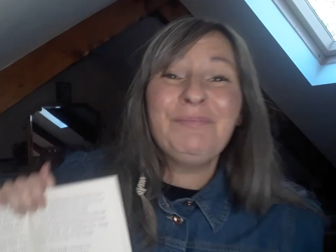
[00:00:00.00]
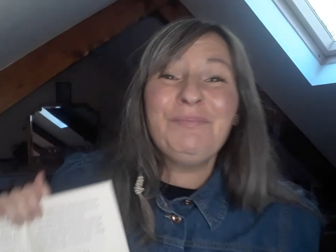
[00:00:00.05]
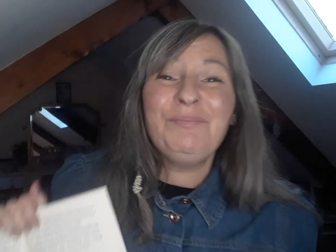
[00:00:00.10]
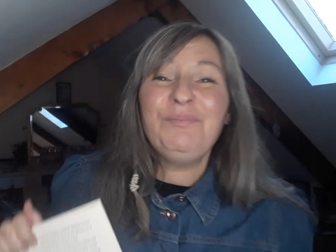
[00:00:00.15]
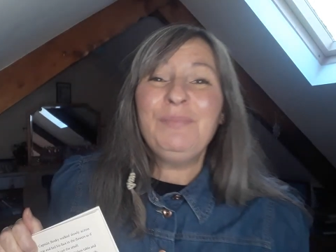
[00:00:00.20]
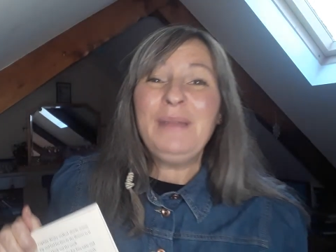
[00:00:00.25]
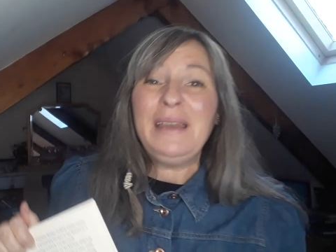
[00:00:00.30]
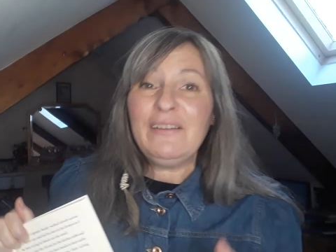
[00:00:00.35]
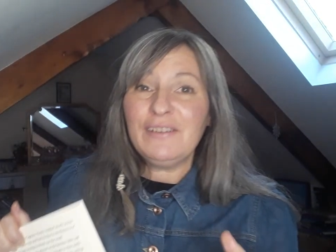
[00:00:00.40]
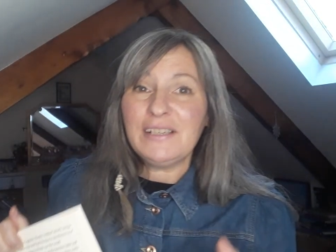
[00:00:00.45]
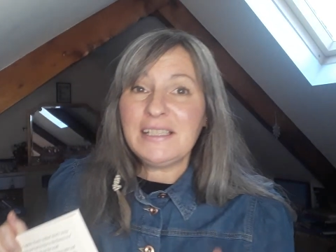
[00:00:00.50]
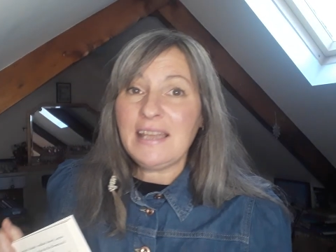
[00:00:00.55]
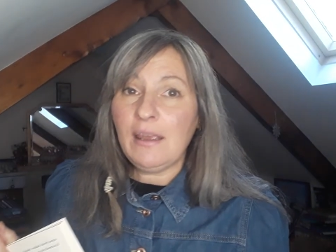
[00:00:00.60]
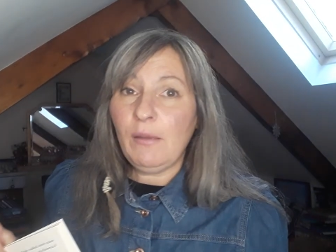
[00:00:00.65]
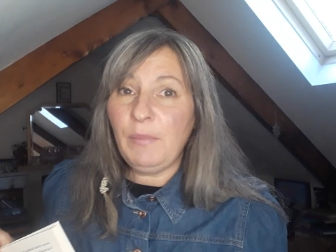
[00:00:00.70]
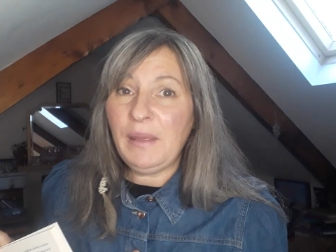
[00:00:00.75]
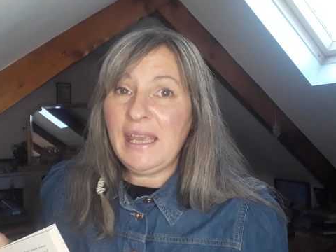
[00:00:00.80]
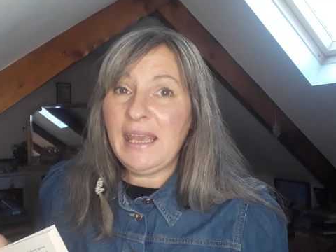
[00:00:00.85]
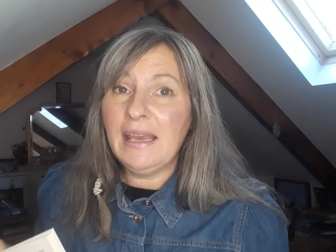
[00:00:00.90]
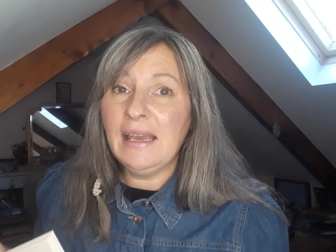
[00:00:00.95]
Bit of a
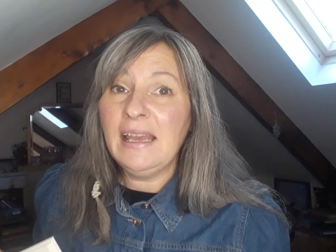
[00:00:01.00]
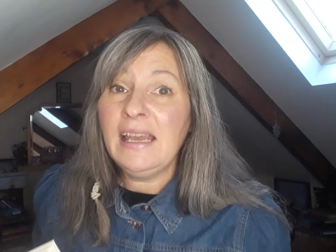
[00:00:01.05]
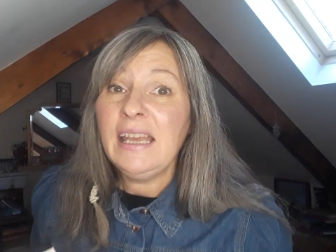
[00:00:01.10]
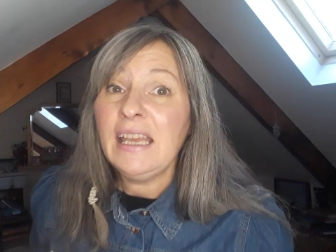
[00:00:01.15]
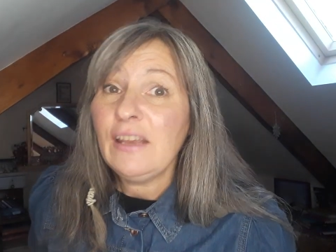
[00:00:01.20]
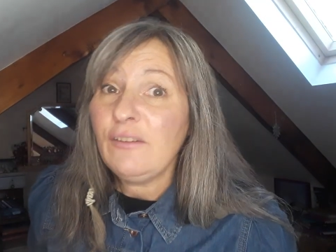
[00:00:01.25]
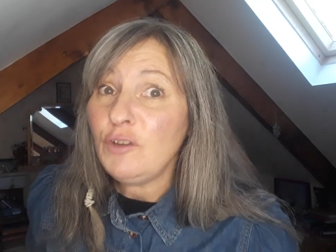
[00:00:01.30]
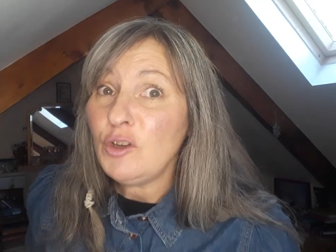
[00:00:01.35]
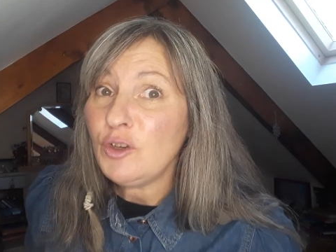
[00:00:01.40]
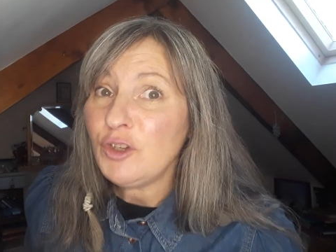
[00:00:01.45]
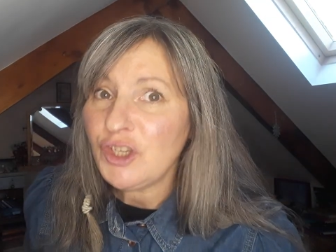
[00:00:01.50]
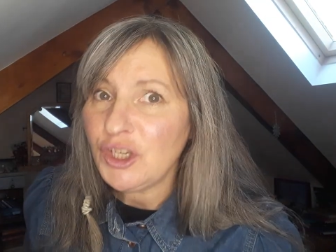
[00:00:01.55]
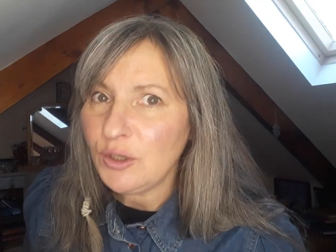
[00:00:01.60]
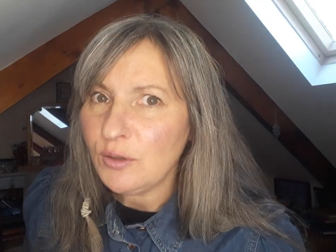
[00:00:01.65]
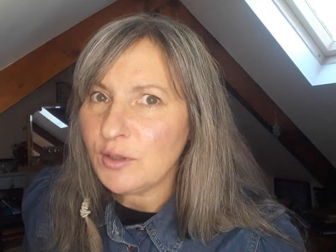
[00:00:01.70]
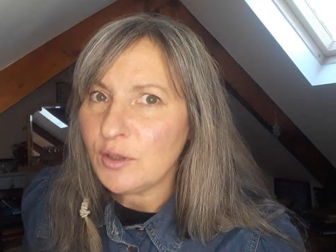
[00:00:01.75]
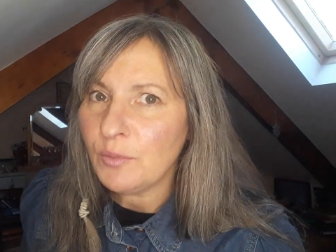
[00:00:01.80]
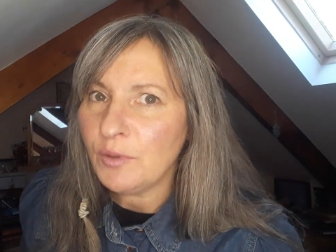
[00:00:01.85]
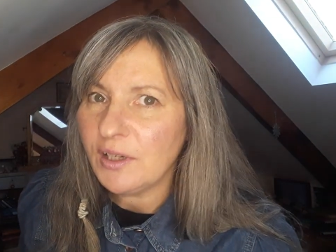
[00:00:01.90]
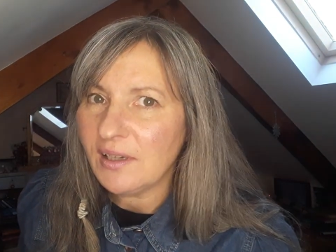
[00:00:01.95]
tip here, if you
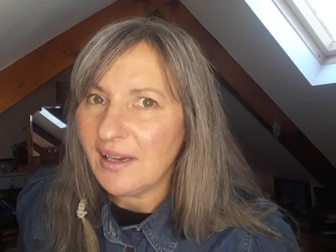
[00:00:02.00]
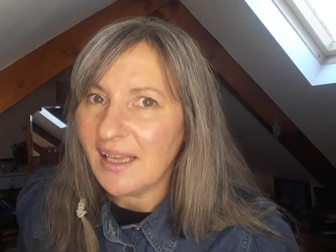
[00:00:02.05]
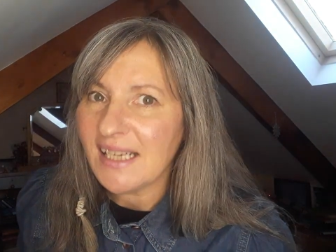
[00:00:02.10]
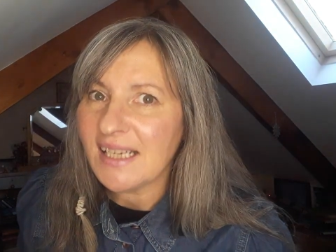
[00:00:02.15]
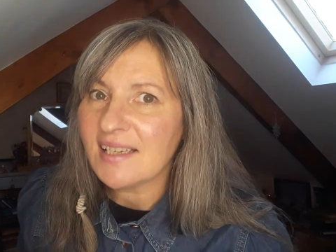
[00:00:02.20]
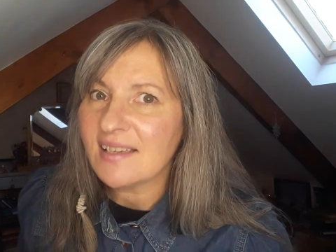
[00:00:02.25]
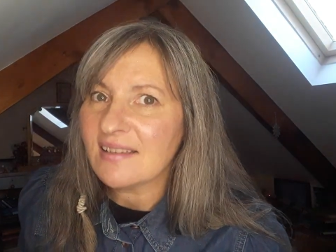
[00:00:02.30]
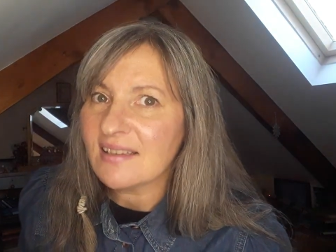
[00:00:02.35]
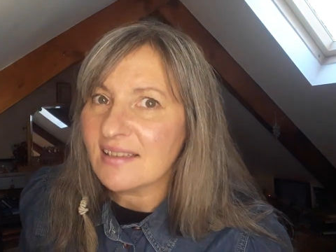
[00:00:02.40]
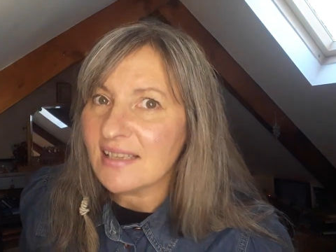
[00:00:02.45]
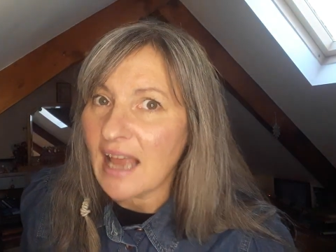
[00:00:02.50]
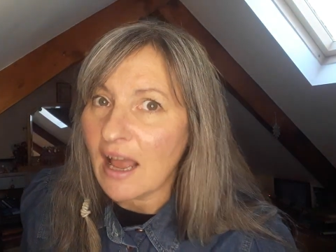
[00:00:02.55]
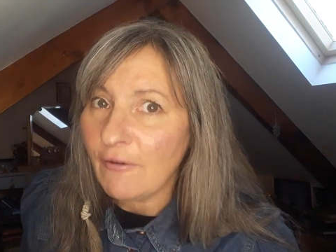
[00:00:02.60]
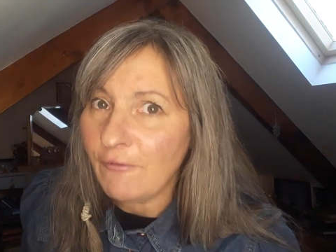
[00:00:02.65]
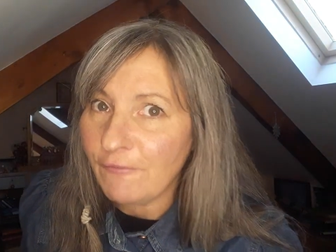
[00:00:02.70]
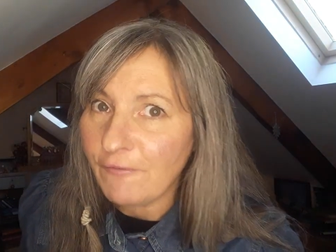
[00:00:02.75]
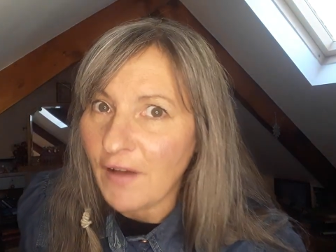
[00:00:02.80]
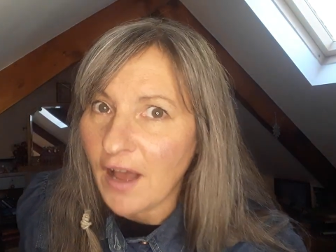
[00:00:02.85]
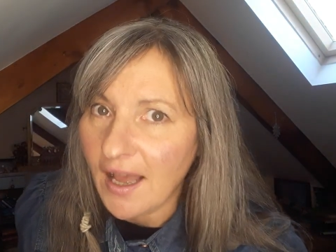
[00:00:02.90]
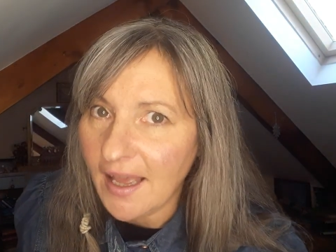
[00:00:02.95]
choose a word like
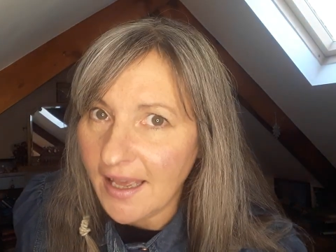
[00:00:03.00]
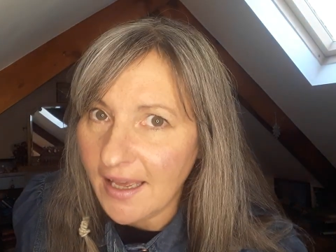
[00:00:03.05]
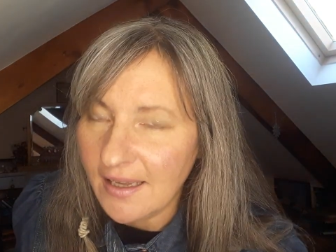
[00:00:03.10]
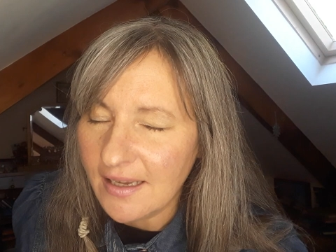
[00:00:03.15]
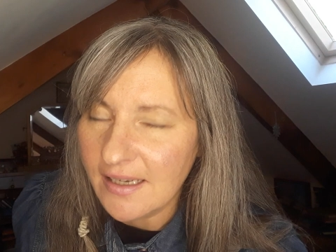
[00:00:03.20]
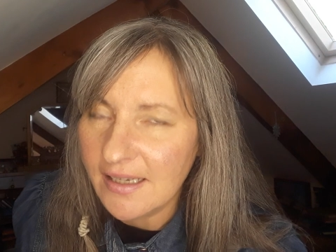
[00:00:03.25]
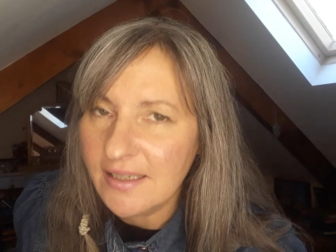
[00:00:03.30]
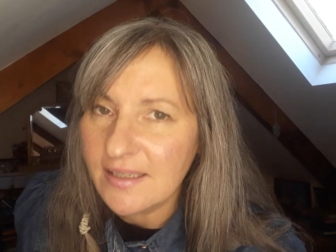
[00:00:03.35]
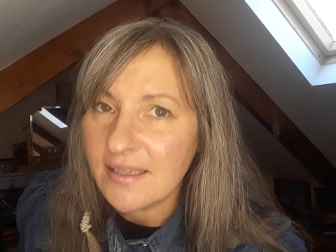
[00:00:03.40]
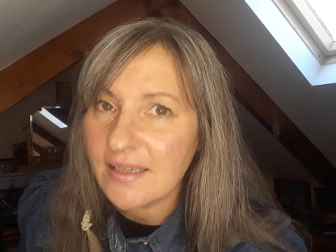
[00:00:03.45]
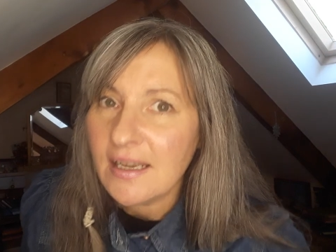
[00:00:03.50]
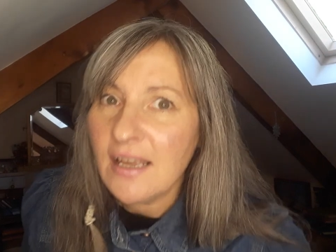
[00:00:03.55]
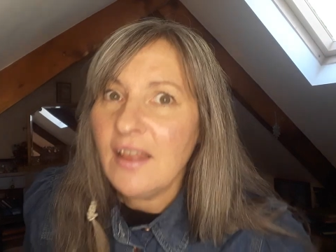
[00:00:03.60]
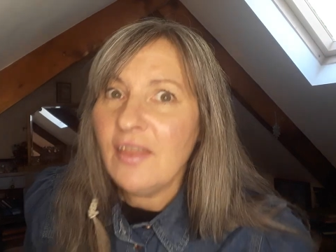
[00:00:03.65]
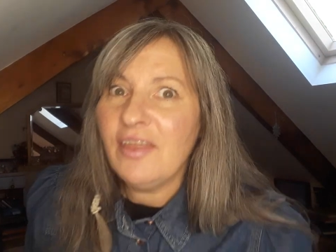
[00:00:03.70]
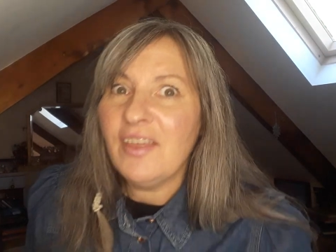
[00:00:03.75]
sapphires,